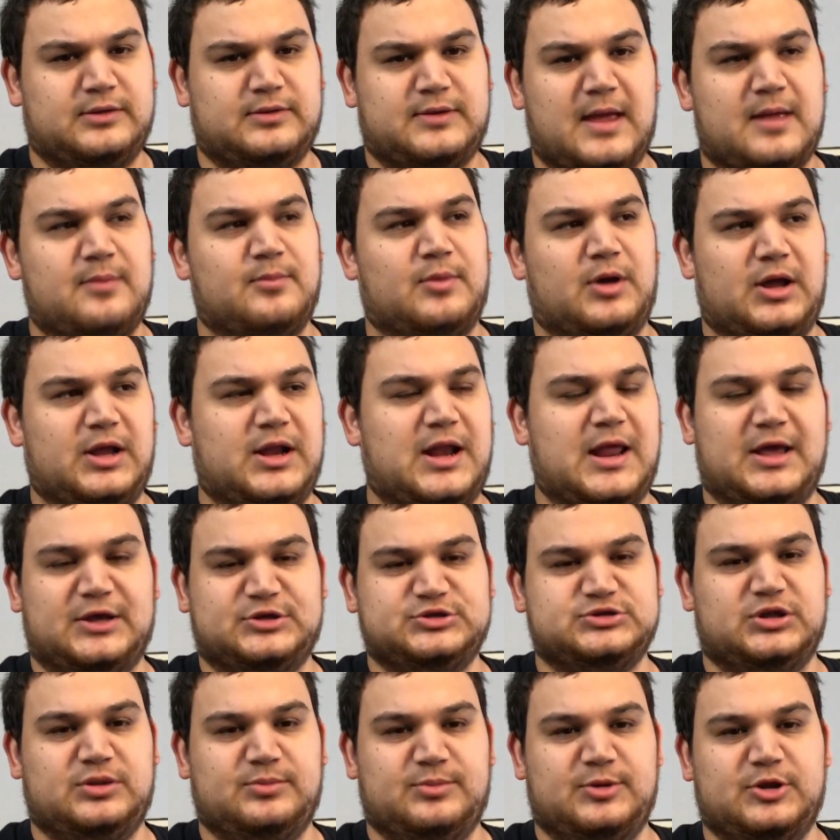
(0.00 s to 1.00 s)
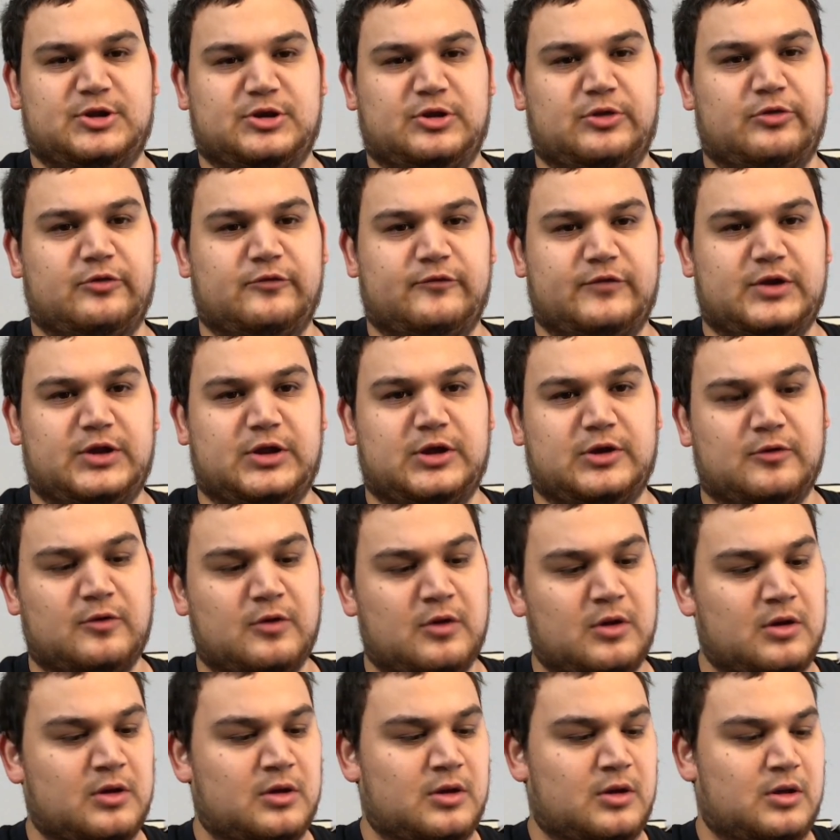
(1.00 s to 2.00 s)
that might actually be another video,
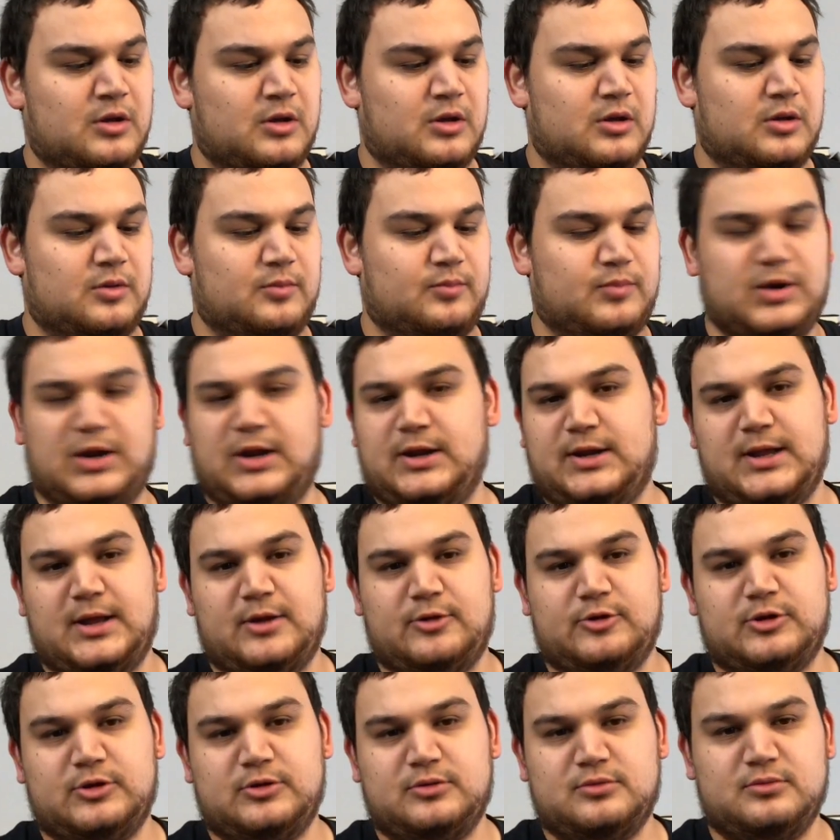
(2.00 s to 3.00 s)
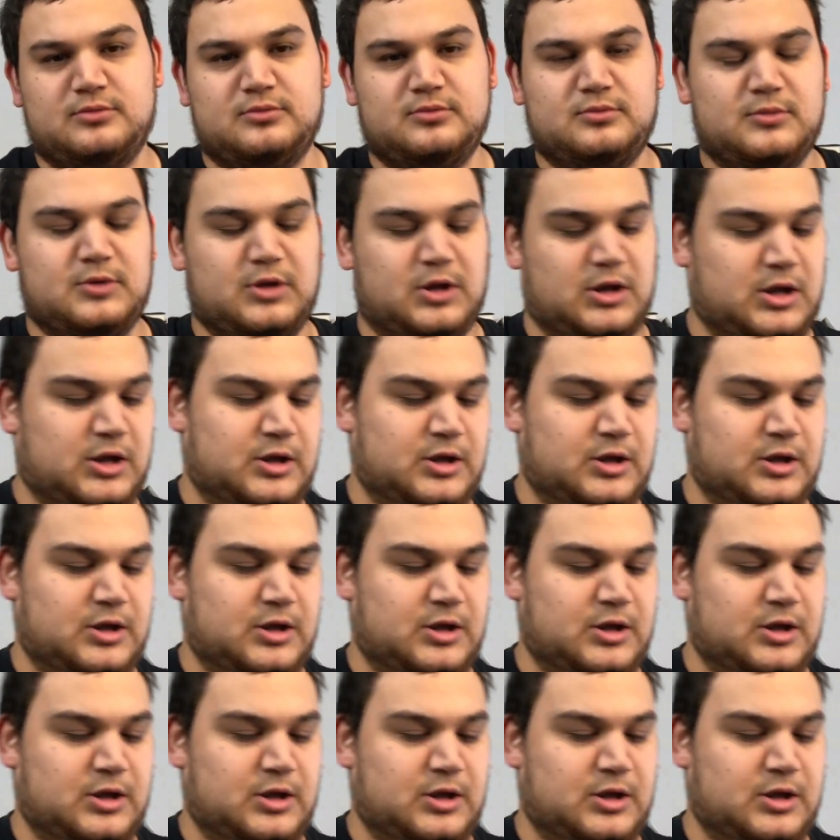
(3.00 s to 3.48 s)
but I doubt it.